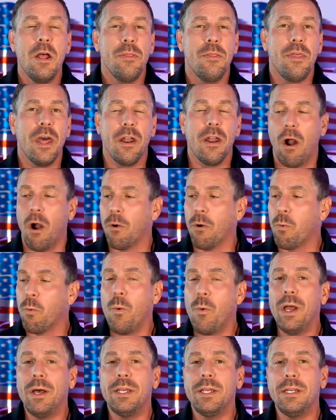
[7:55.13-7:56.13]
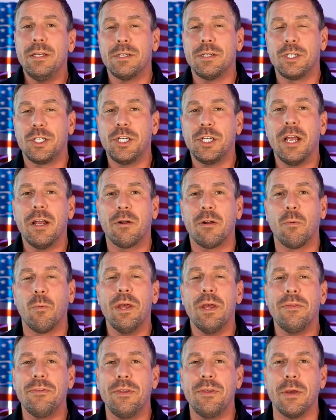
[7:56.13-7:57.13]
that are willing to share
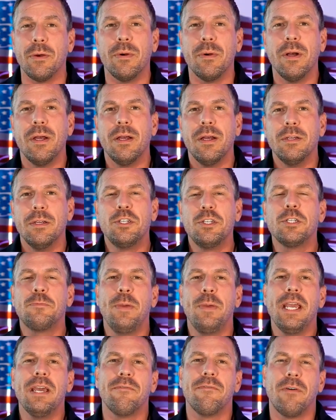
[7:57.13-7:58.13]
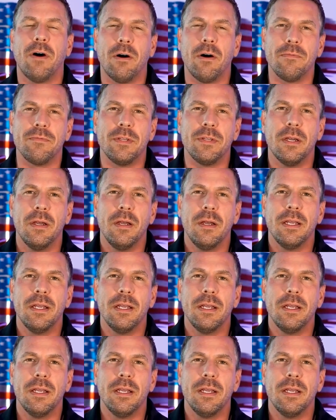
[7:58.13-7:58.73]
with you. Just be involved.